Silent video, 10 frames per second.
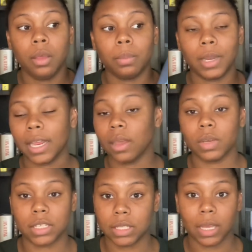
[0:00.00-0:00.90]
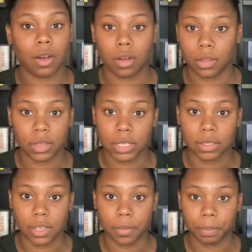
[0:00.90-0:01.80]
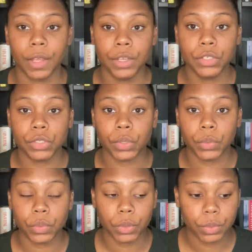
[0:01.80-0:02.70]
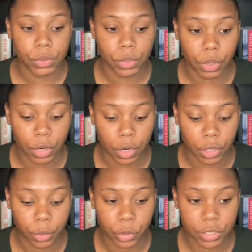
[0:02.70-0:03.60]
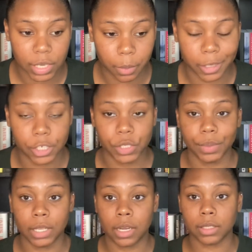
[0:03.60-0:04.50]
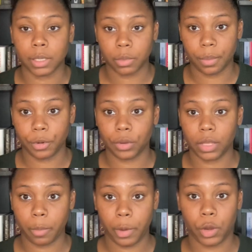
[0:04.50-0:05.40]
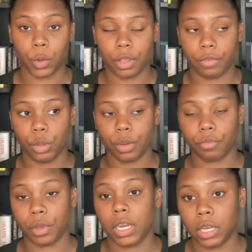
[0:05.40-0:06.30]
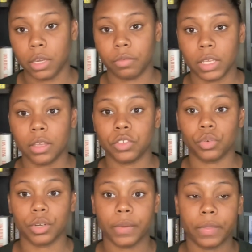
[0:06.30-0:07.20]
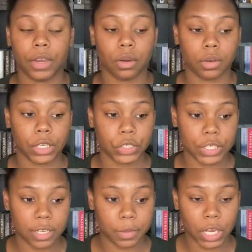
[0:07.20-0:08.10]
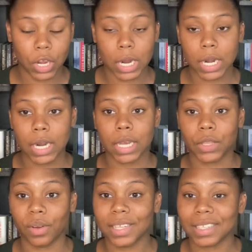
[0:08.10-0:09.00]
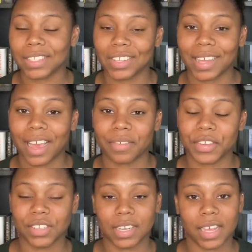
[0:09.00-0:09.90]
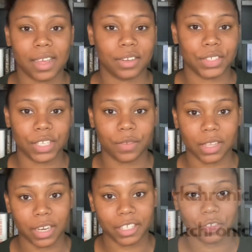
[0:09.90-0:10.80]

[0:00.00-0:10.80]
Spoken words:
but I can't wait to see how all of this ends up. So those are the books that I plan to read in September. Let me know if you have read any of these or if they are on your TBR. Otherwise, that's all I have for you today, and I'll see you in the next